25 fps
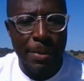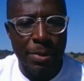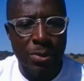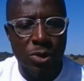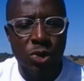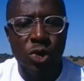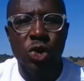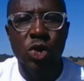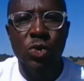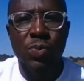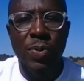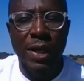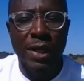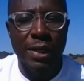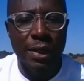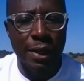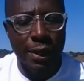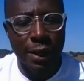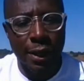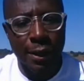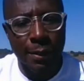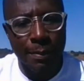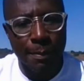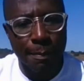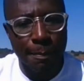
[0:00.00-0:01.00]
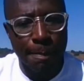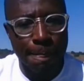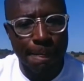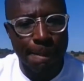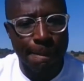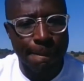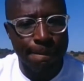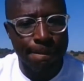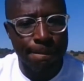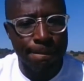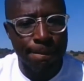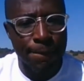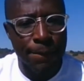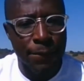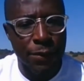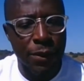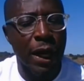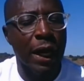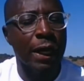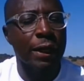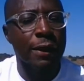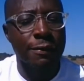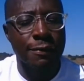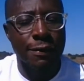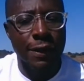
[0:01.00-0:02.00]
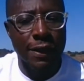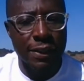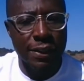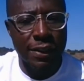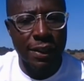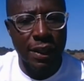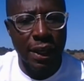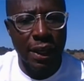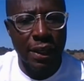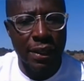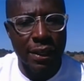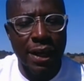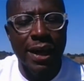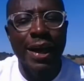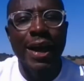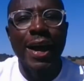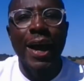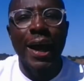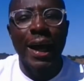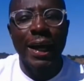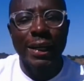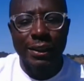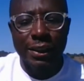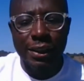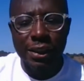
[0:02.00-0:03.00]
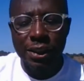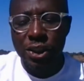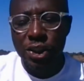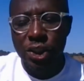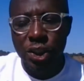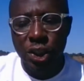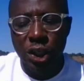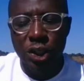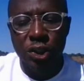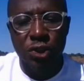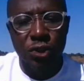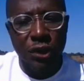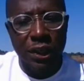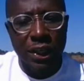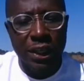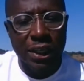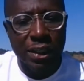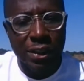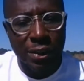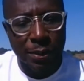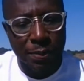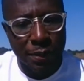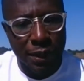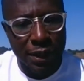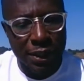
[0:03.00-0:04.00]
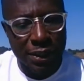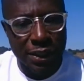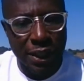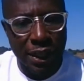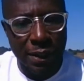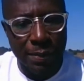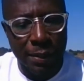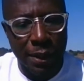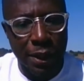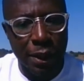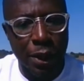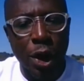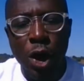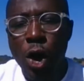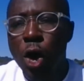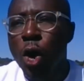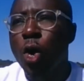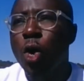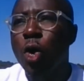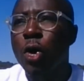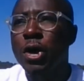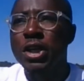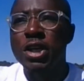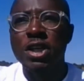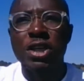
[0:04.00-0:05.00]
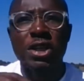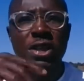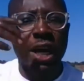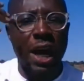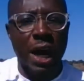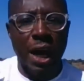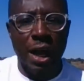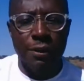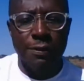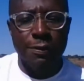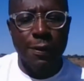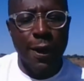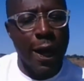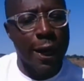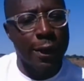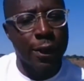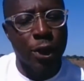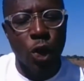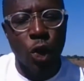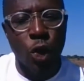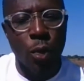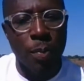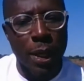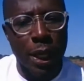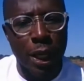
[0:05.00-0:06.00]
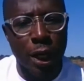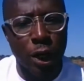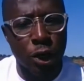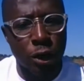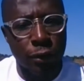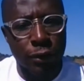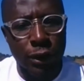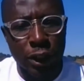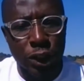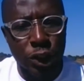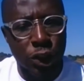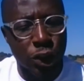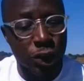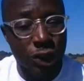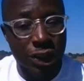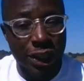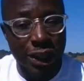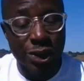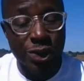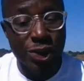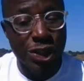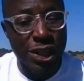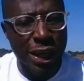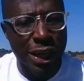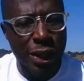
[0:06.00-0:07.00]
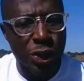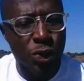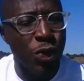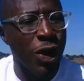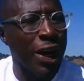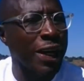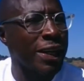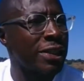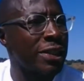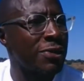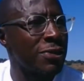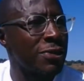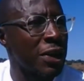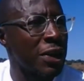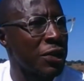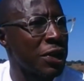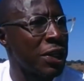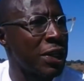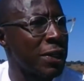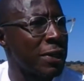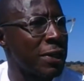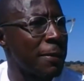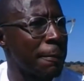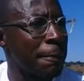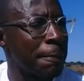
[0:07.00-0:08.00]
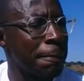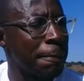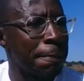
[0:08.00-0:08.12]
suspended him and investigate? Has his church released a prayer statement? Or he's the alpha and the omega of the church? You see, that's why it's very